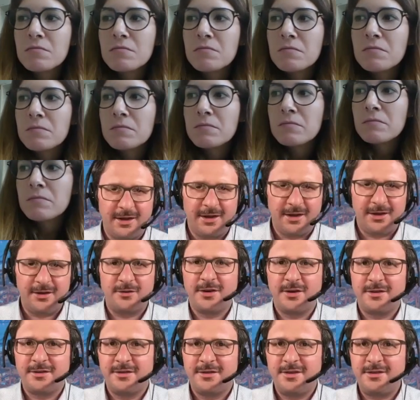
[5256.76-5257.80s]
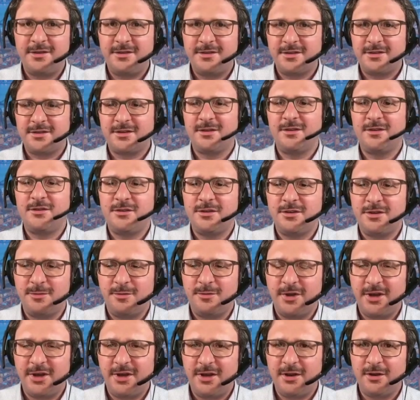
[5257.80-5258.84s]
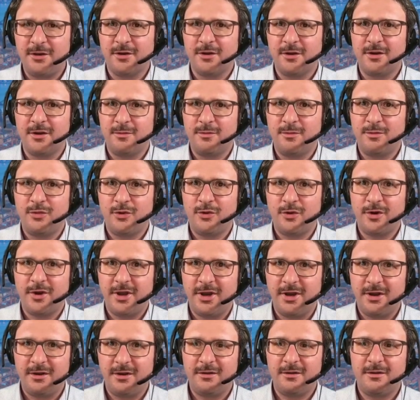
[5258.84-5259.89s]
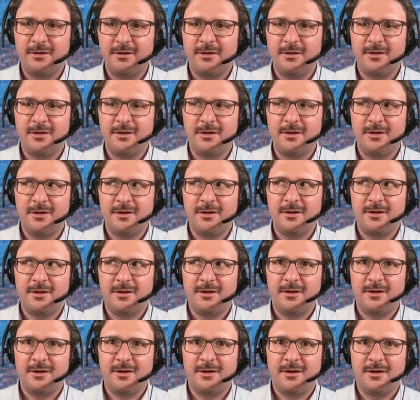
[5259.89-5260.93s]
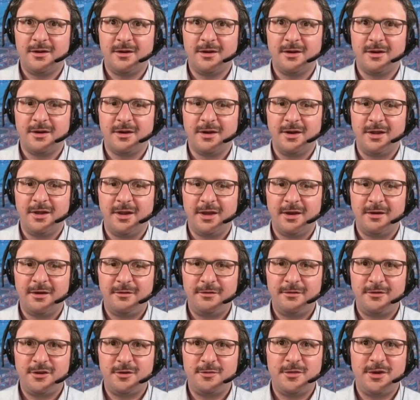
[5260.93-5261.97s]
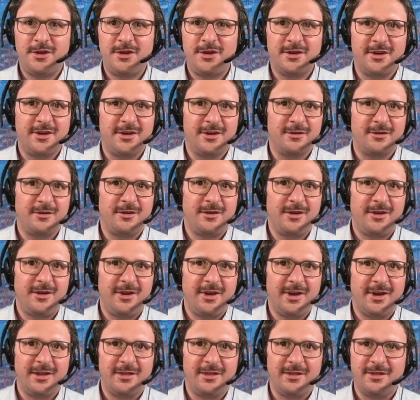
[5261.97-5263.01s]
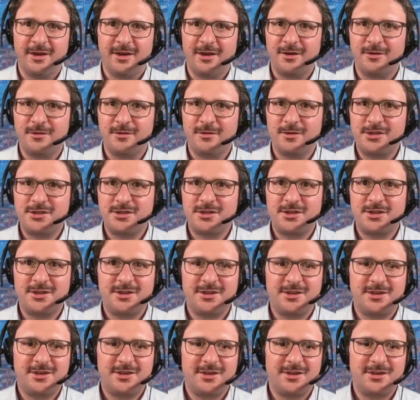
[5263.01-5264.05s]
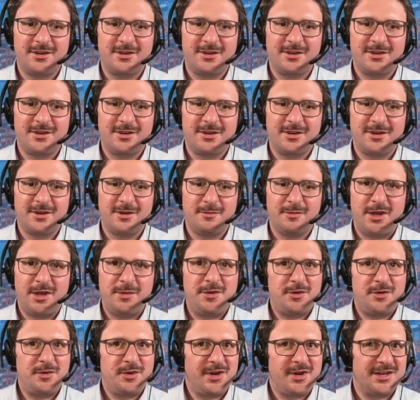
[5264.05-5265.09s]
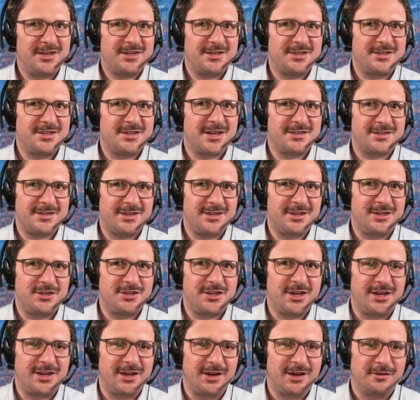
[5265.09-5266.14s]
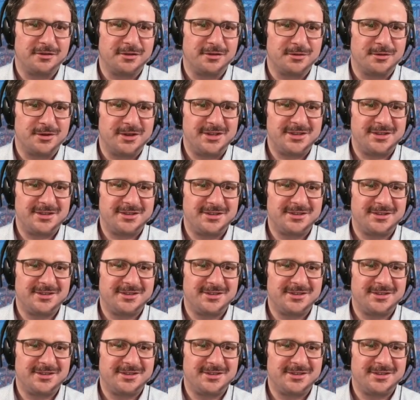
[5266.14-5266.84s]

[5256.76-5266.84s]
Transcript: A vector exists as a solution depending on a point. I'll have to admit I don't get that question. Maybe you can discuss that in chat afterwards.